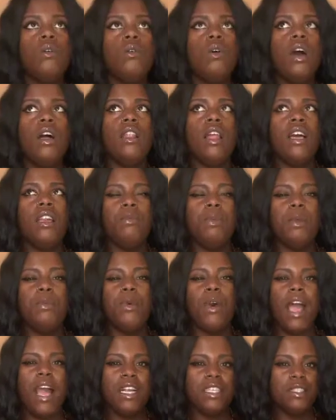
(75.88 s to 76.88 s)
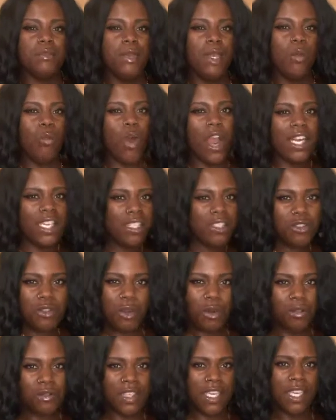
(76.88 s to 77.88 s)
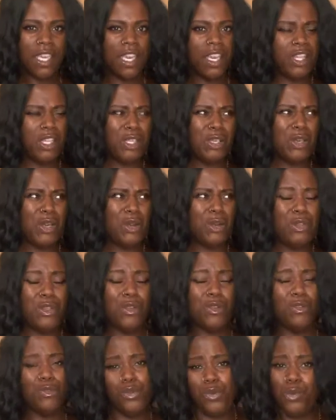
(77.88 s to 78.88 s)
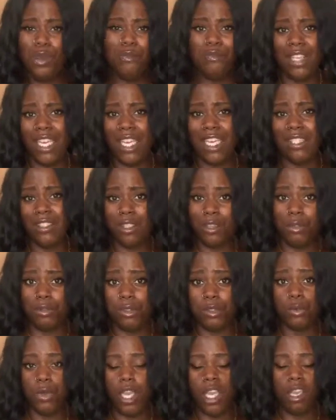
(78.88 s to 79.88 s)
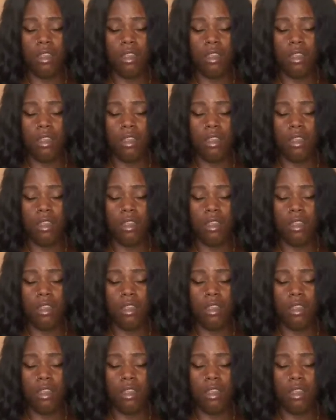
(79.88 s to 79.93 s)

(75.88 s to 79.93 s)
a lot of people ask me, why did you go vegan? You know, you went vegan to lose weight?